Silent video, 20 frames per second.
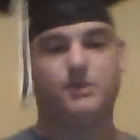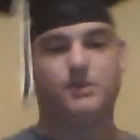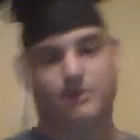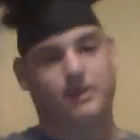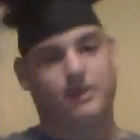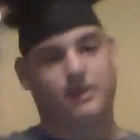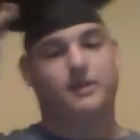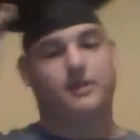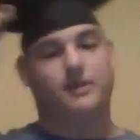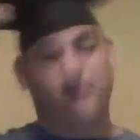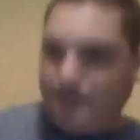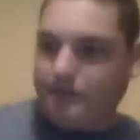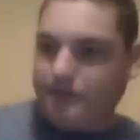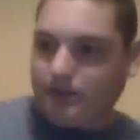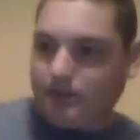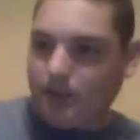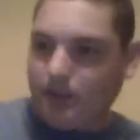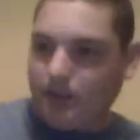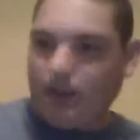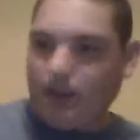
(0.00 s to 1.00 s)
Forget it.
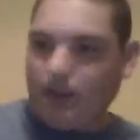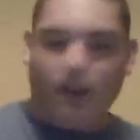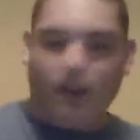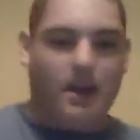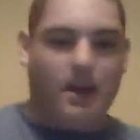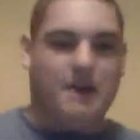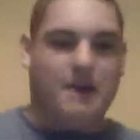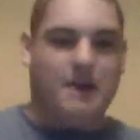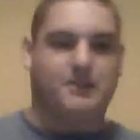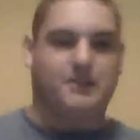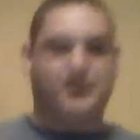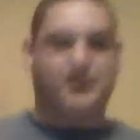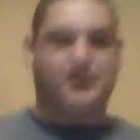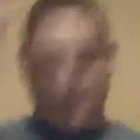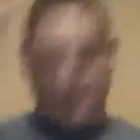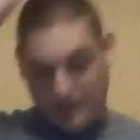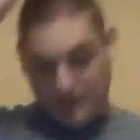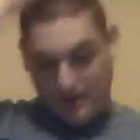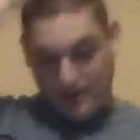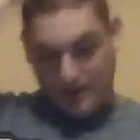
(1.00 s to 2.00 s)
I have to take that thing